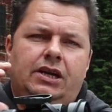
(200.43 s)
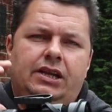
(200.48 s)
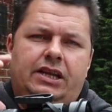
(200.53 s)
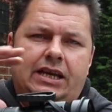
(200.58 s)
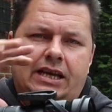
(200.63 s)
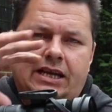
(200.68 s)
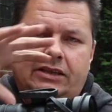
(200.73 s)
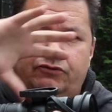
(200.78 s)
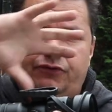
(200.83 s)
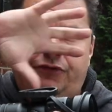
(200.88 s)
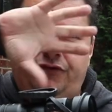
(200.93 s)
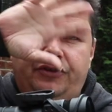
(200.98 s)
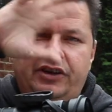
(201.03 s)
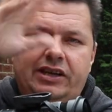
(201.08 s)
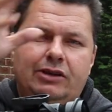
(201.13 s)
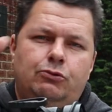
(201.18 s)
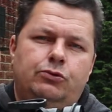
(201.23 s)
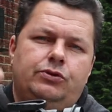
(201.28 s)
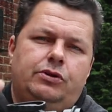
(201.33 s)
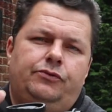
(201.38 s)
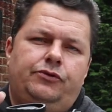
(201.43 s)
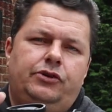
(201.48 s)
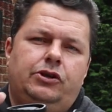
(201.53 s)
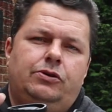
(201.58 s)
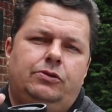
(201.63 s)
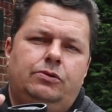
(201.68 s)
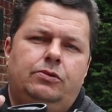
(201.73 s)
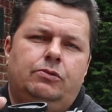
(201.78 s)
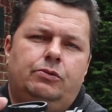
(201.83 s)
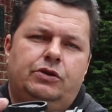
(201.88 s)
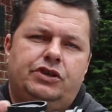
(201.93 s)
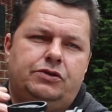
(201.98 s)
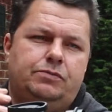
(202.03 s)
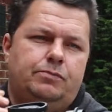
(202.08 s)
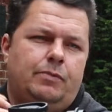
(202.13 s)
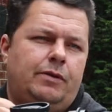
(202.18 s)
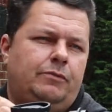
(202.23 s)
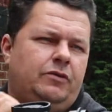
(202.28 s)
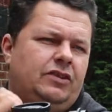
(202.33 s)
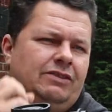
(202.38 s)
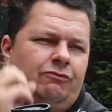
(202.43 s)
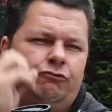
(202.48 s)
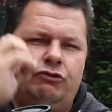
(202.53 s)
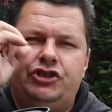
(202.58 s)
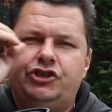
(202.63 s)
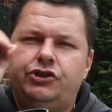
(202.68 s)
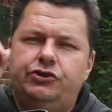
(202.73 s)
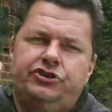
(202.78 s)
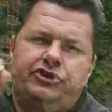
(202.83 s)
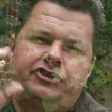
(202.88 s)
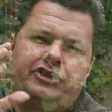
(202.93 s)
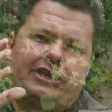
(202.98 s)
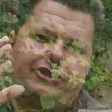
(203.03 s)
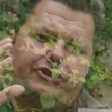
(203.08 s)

the field of view, which reduces